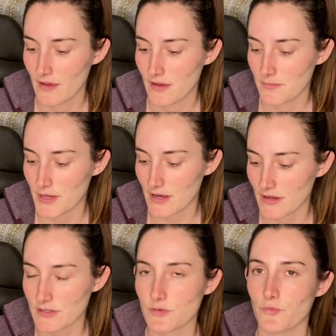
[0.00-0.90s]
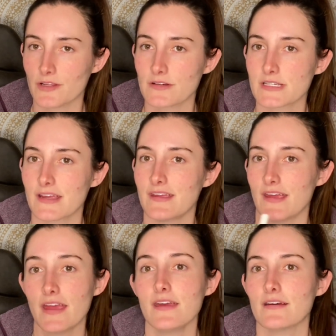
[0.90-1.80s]
Because when there's a
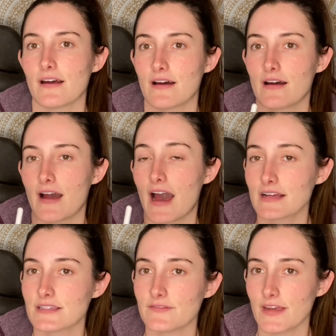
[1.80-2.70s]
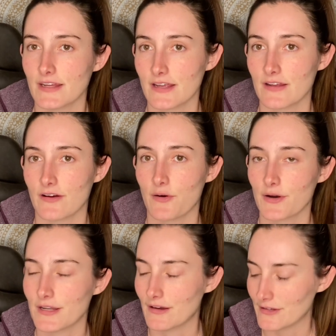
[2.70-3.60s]
gate activated on
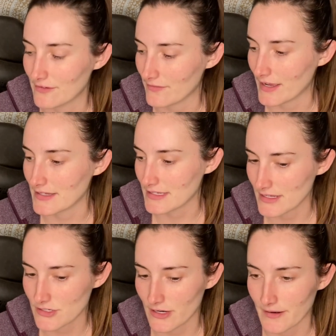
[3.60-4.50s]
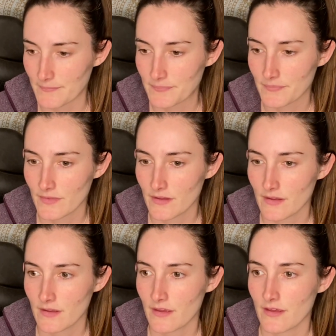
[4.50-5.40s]
an undefined center,
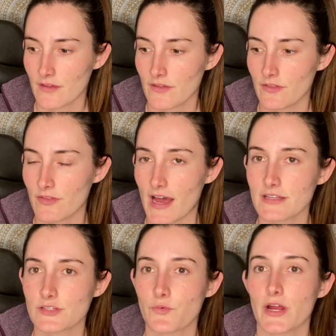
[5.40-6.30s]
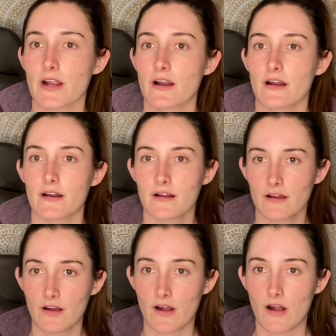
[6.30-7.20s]
that's where
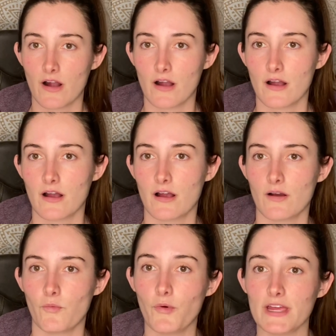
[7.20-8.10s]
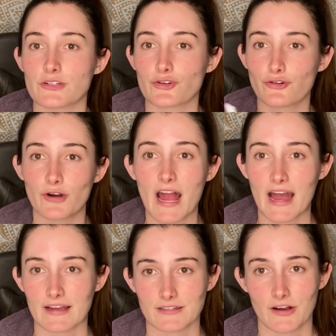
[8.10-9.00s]
we
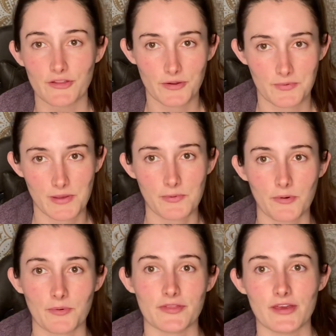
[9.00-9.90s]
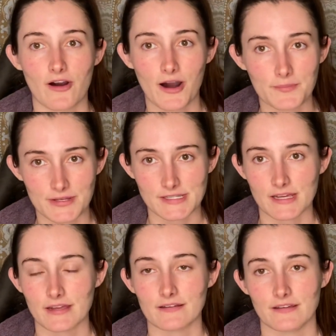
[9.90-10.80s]
attract other people with the
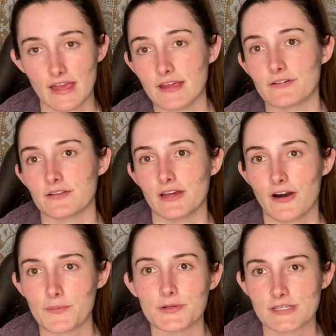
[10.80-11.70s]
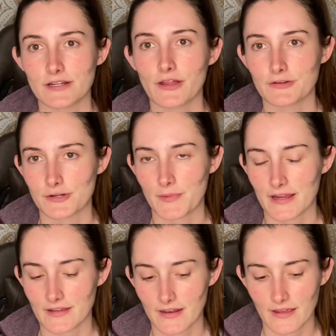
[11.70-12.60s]
opposite gate or the opposite
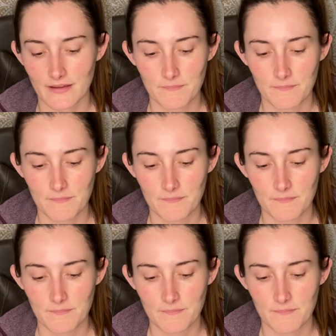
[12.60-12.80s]
electromagnetic.